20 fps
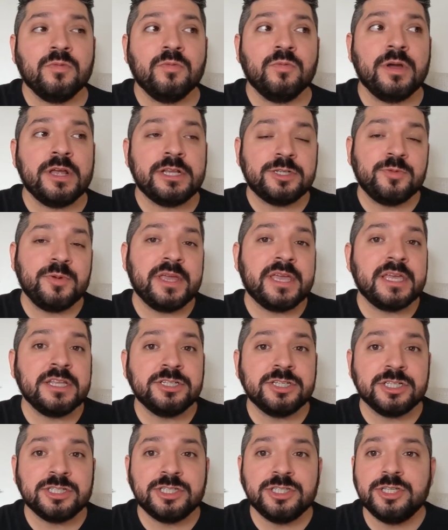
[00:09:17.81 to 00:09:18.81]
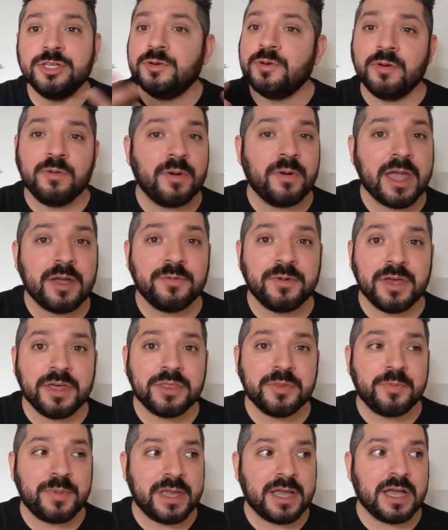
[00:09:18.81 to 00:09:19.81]
which we can just do away
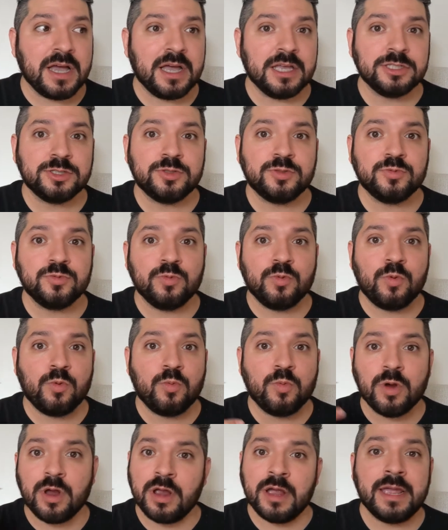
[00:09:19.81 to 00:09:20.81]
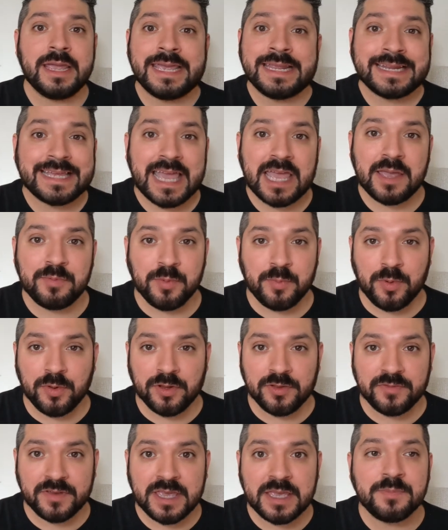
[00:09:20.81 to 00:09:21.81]
with because we're
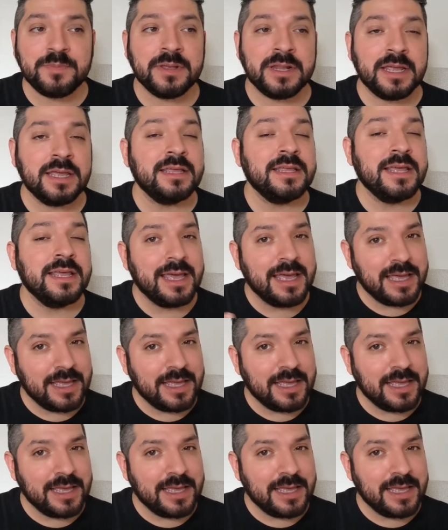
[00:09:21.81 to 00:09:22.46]
incapable of keeping it.